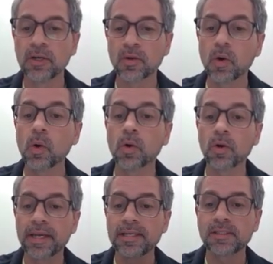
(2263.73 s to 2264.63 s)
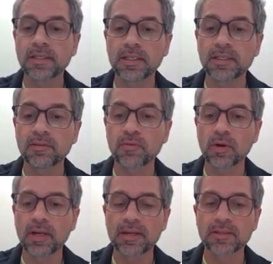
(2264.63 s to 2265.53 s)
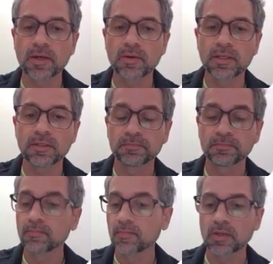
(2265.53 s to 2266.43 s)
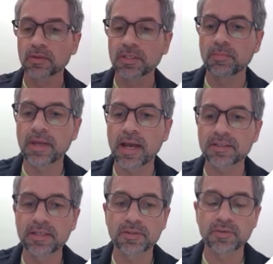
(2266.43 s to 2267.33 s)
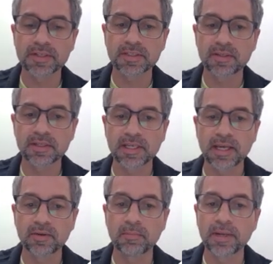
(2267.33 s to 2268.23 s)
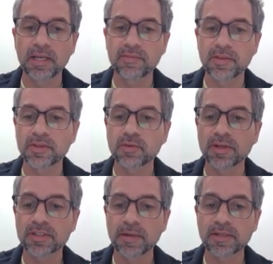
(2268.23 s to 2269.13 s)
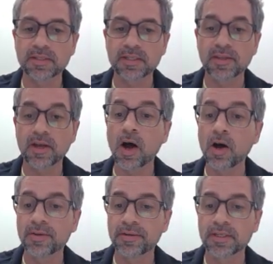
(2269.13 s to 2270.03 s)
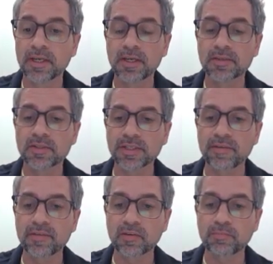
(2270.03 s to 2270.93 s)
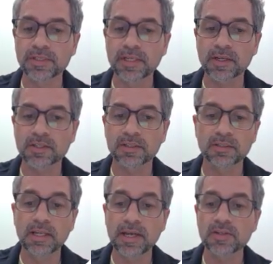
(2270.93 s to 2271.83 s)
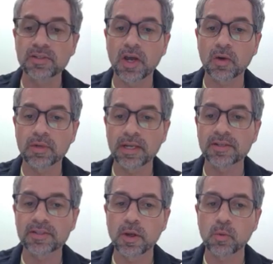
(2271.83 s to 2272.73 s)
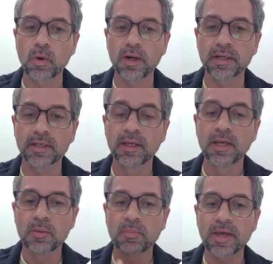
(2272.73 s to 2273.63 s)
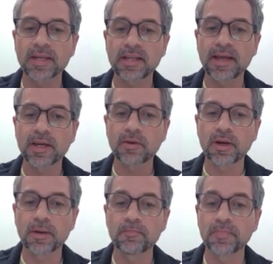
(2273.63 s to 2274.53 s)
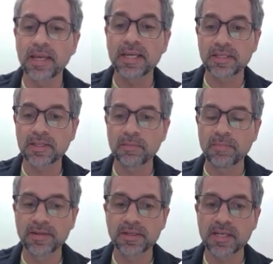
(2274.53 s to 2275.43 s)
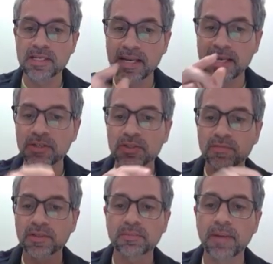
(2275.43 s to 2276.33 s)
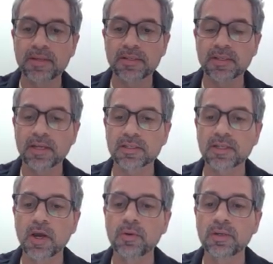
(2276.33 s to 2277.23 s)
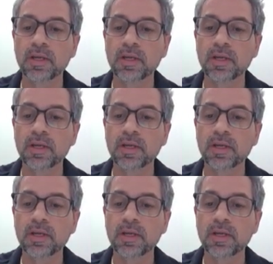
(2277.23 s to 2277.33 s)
Or indeed, if you're a landowner or someone that has an interest in the town and believe that there's green spaces here that aren't deserving of protection, let us know and let us know why. But that diagram is in the appendices, and each of the spaces has its own